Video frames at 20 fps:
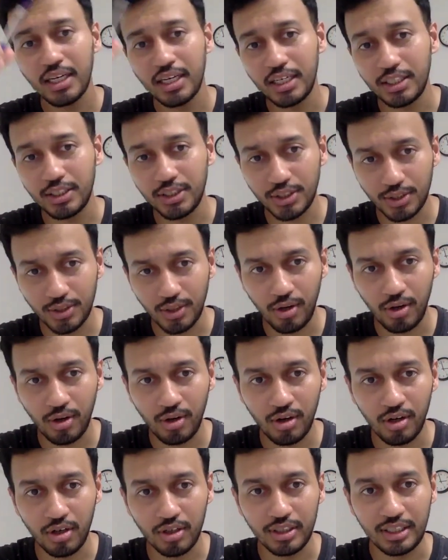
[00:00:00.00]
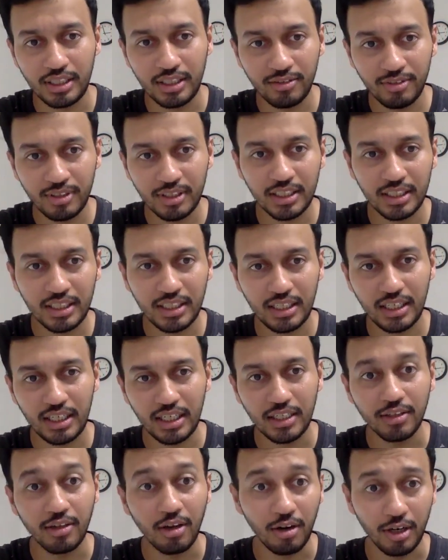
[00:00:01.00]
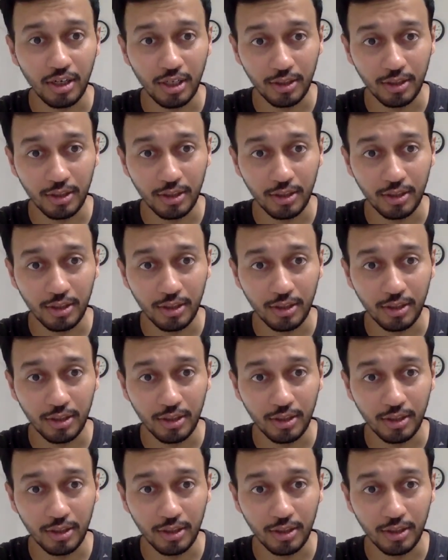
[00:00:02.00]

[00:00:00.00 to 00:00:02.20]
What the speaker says: he saw divinity in her